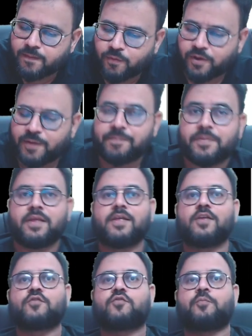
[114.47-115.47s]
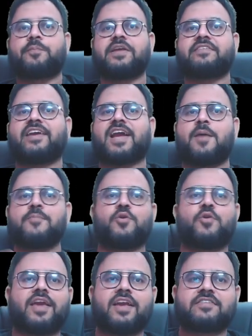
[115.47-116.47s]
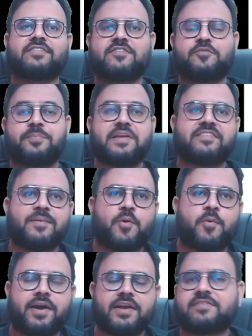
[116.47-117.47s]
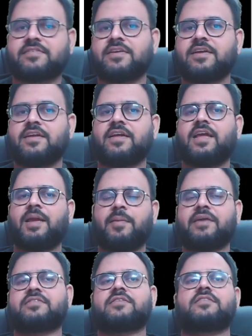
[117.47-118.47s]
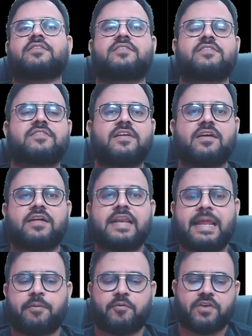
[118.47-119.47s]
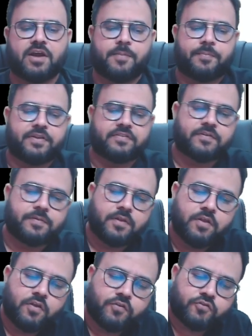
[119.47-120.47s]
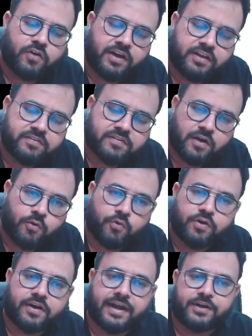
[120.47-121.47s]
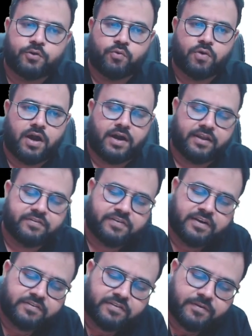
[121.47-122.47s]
Okay, so PJ Communications, PJ Mobiles. Imagine this is the name of the company. So let us now try to understand.